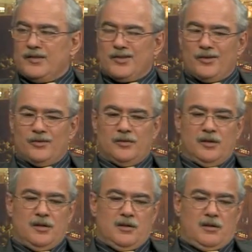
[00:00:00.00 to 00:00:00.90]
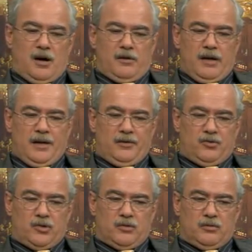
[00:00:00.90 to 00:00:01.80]
And so I ran
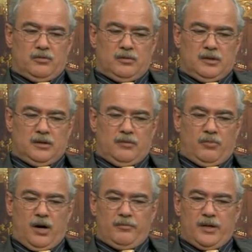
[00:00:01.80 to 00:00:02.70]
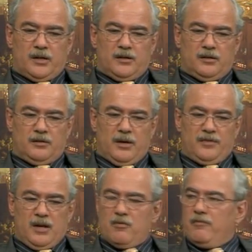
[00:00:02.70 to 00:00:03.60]
into a bomb maker by
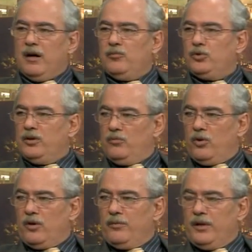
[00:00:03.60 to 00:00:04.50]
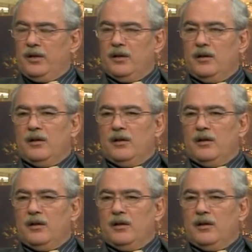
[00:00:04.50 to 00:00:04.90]
the name of Mahmoud al-Mughrabi